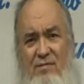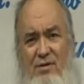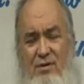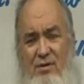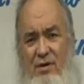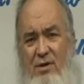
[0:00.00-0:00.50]
If
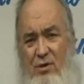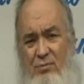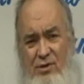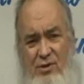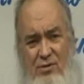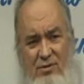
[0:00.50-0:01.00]
you're doing
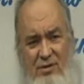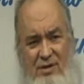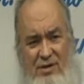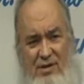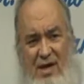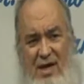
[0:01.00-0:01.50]
homeschool
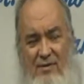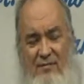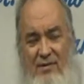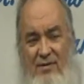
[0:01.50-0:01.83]
and you have